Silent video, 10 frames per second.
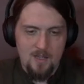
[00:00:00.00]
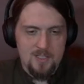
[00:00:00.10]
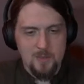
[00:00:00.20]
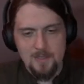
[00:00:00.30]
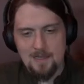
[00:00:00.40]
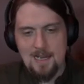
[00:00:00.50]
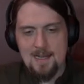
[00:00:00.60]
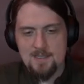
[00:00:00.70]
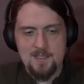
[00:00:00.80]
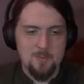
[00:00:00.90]
So at
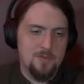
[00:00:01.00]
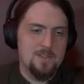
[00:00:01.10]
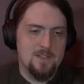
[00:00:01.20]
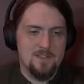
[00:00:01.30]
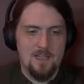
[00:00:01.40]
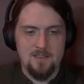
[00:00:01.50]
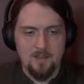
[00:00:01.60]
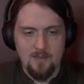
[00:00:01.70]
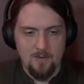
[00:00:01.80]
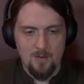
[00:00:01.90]
last the princess had to
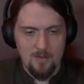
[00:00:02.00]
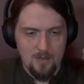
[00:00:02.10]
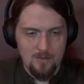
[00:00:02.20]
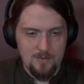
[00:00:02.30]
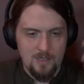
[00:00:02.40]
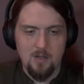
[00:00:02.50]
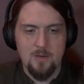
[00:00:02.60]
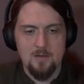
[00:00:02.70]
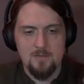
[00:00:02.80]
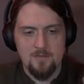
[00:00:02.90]
leave her alone and
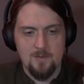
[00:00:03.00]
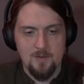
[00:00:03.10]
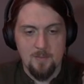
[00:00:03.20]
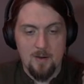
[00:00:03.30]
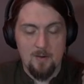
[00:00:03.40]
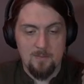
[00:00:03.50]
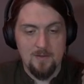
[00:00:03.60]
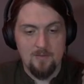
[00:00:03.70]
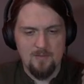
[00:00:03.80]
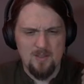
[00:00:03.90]
go out of the
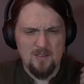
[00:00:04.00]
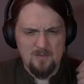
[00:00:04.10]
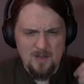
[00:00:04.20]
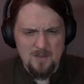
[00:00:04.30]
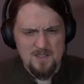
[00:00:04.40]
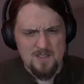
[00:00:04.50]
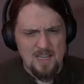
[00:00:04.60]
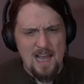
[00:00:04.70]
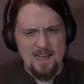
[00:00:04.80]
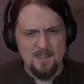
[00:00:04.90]
apartment, feeling very
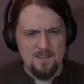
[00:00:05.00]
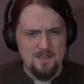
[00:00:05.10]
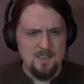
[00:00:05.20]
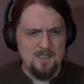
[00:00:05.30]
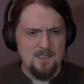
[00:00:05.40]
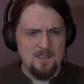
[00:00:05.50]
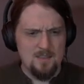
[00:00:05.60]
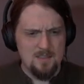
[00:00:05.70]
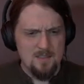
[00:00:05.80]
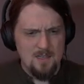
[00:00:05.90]
sad indeed.